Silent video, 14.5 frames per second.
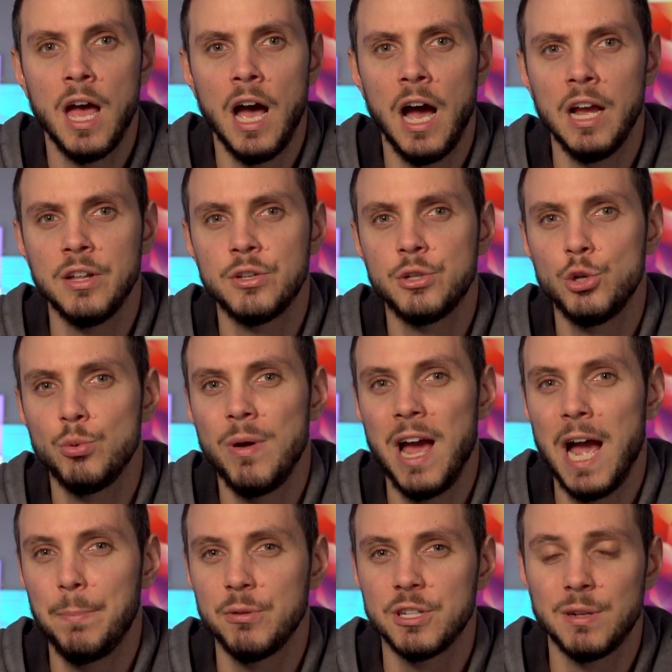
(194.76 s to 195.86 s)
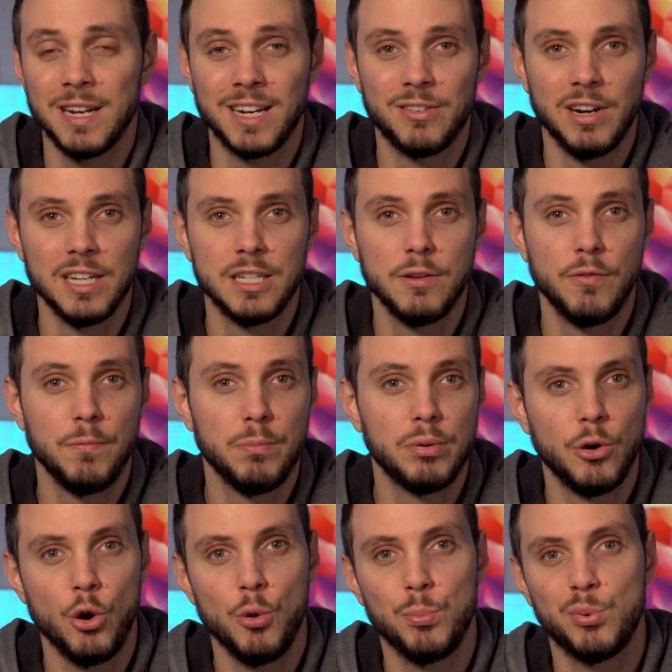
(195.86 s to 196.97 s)
I assume Apple's aggressive
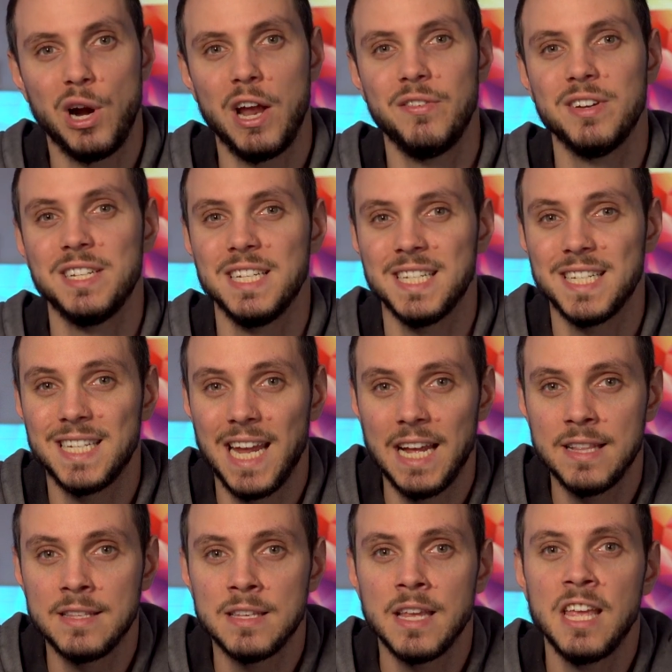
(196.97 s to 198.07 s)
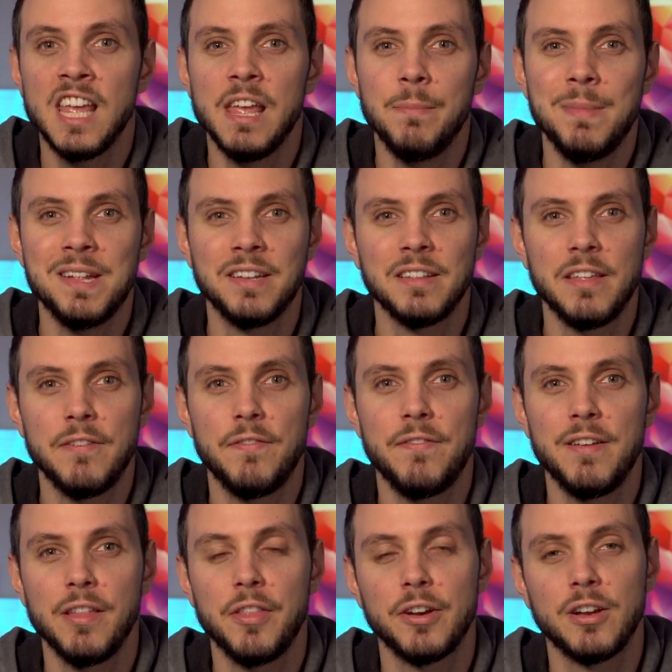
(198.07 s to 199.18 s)
pro-privacy stance means that they
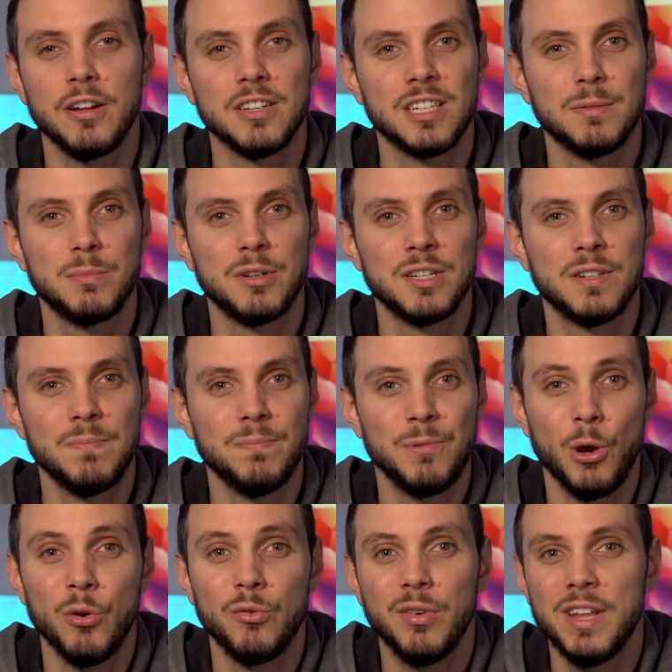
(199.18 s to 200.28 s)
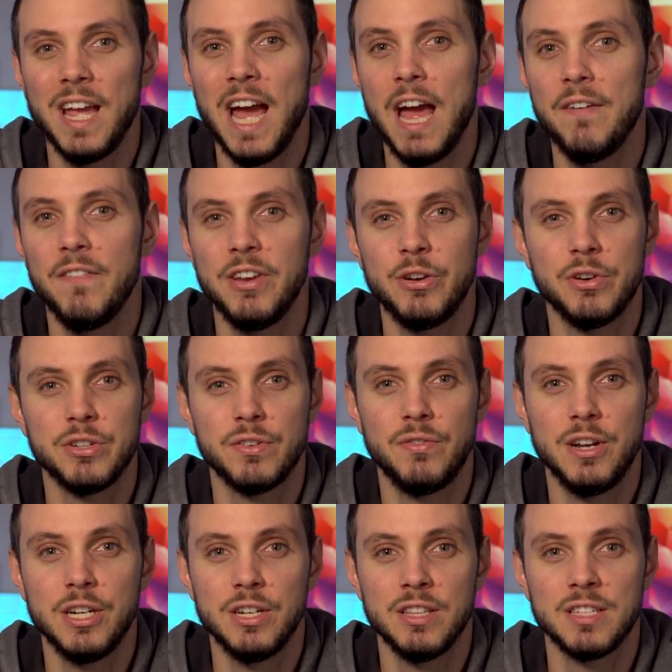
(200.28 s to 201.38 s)
feel that customers don't really have any
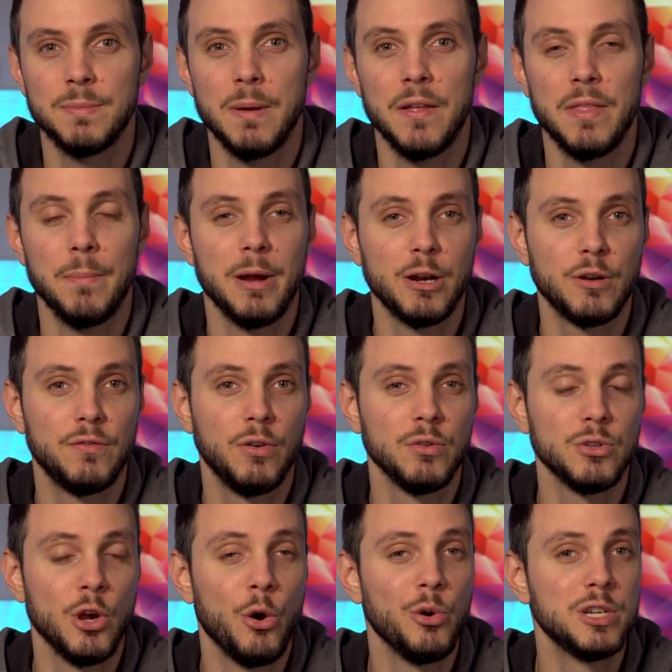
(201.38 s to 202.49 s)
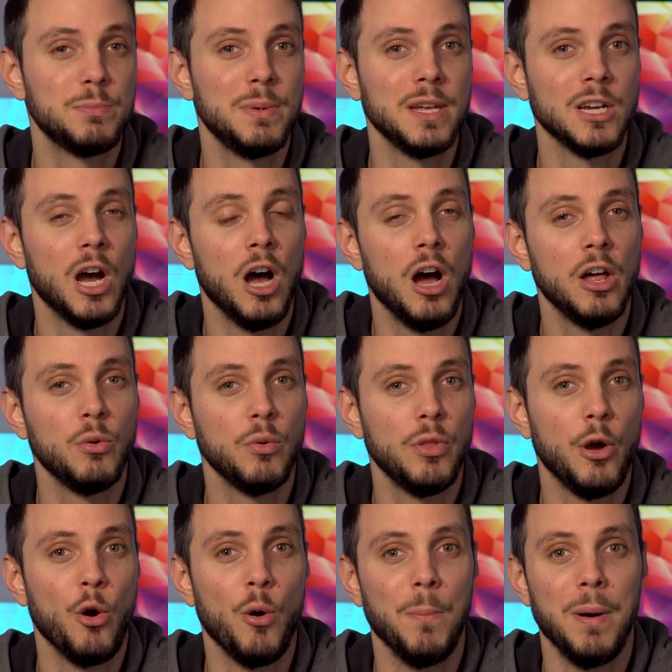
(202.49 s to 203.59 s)
reservations about the microphones always being on with the
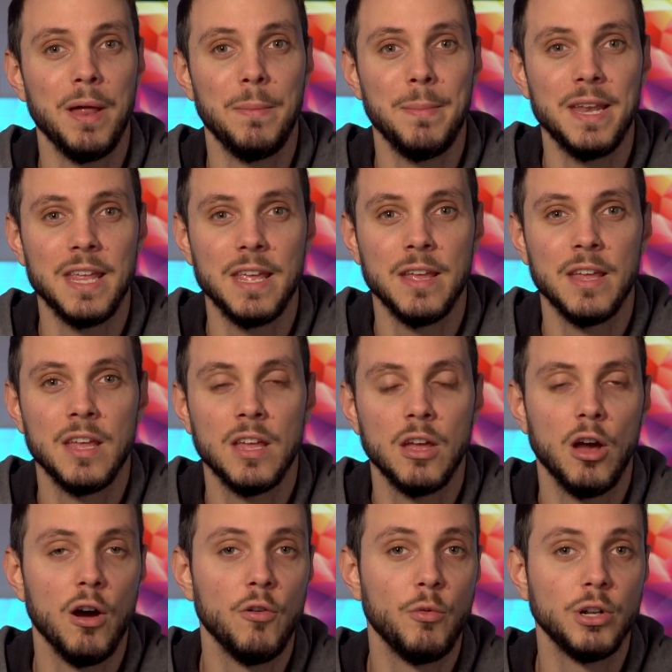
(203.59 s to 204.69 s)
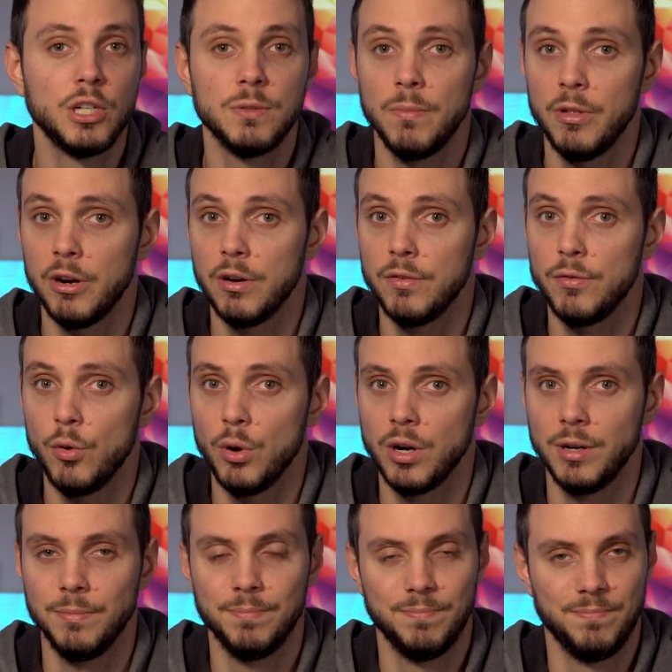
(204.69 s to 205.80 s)
HomePod Mini, of which there are
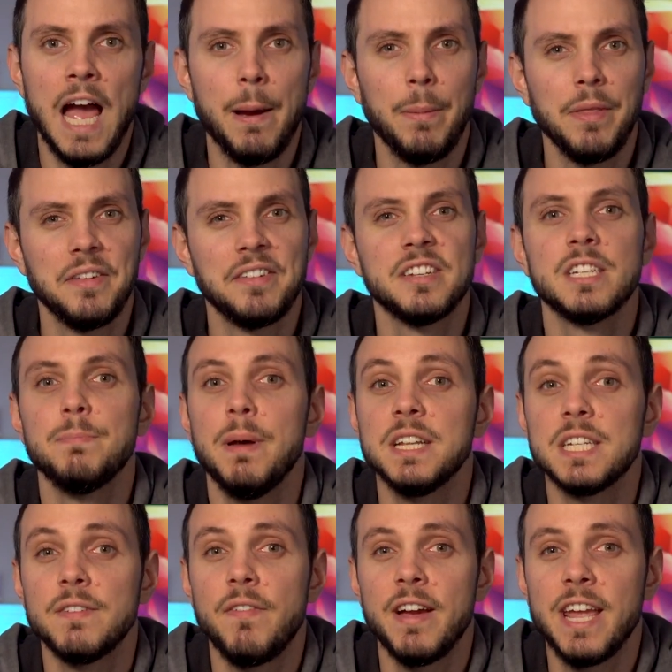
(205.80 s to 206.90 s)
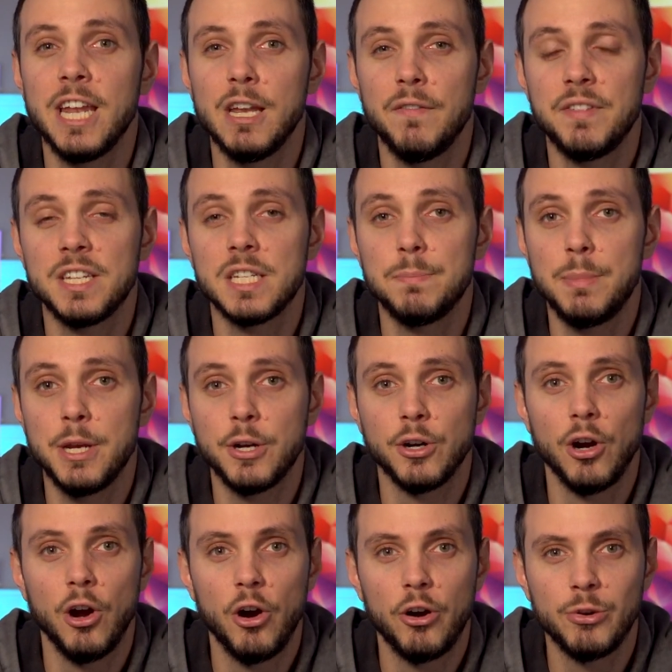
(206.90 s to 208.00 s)
4. Apple doesn't specify any of the speaker
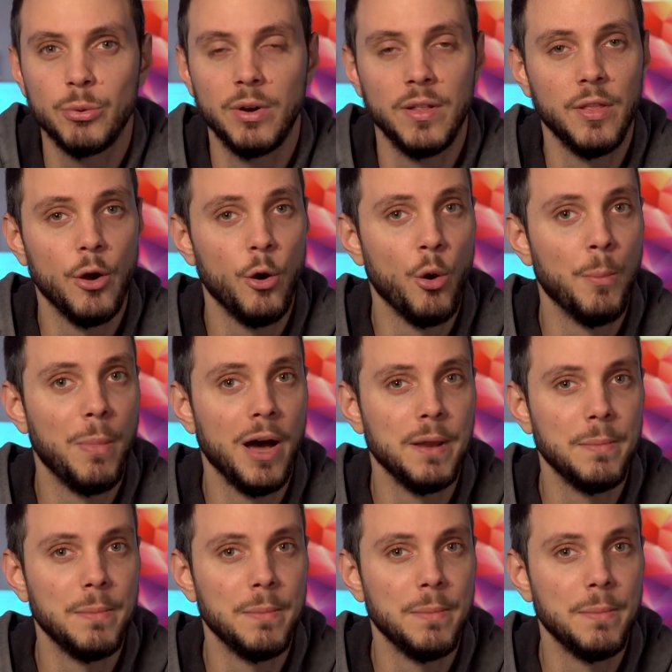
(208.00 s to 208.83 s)
hardware in the HomePod